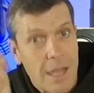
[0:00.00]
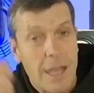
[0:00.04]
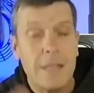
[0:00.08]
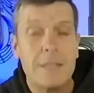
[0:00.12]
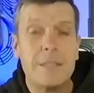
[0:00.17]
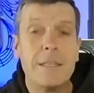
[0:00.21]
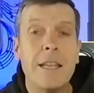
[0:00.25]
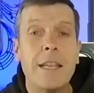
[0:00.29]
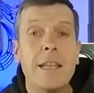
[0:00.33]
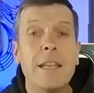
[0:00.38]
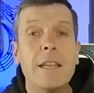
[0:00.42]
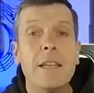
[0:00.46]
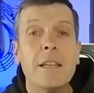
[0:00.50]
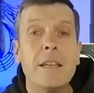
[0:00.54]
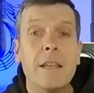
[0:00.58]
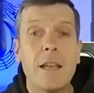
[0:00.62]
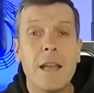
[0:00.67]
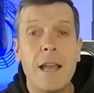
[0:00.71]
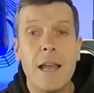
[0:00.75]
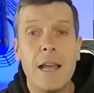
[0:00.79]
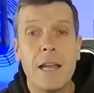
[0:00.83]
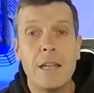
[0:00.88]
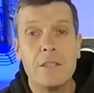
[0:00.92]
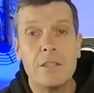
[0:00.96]
a ding
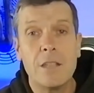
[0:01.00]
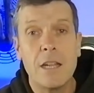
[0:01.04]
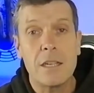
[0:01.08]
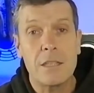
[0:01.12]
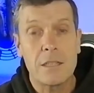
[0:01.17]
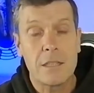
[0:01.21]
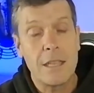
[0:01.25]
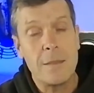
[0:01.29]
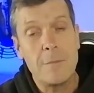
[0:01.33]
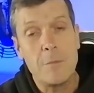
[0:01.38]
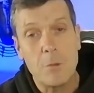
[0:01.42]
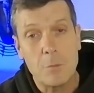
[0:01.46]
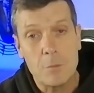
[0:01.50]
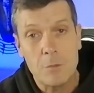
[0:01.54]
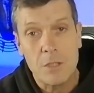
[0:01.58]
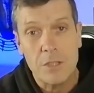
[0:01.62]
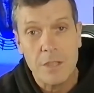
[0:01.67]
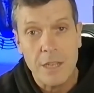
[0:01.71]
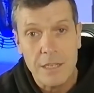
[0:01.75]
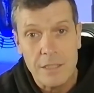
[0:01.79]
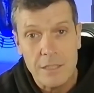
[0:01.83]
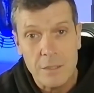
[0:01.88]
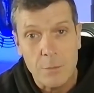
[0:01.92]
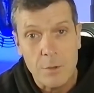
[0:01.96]
and that'll keep you up to
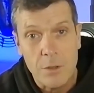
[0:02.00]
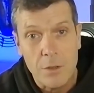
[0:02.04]
date